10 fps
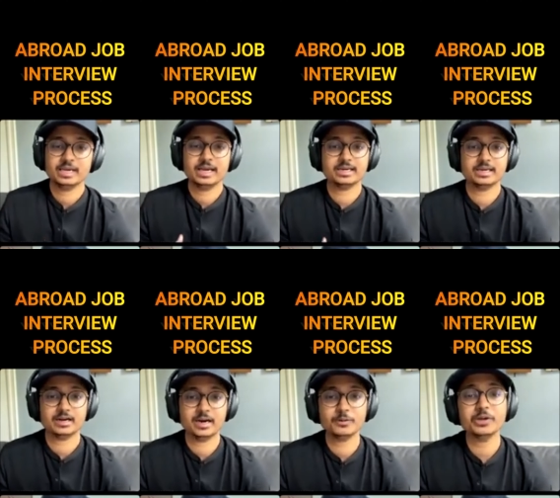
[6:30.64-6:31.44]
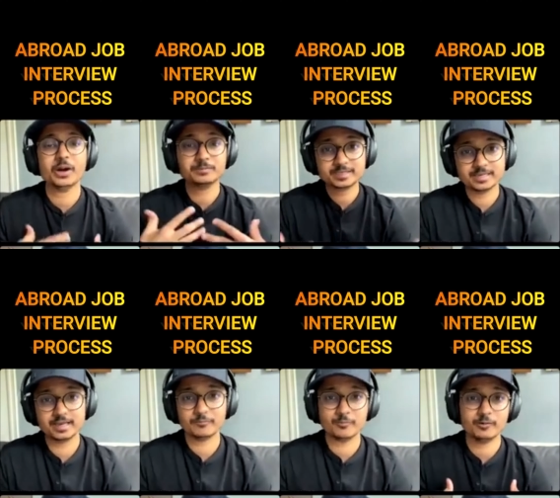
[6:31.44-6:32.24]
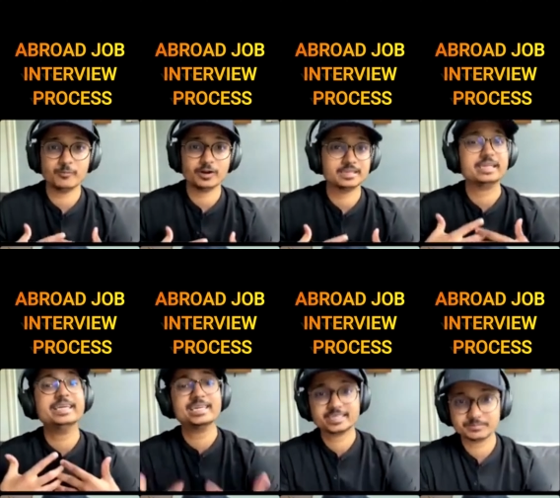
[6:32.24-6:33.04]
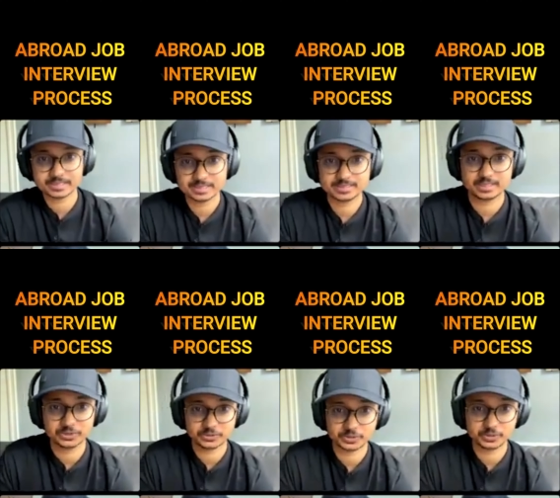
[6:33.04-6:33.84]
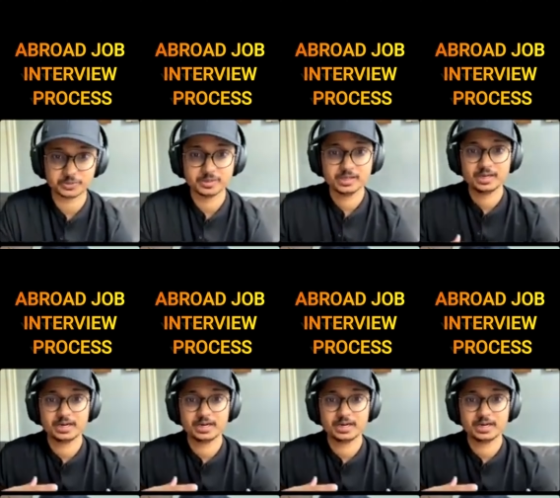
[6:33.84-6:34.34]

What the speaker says: and how do you upskill, what are the leadership skills that you show,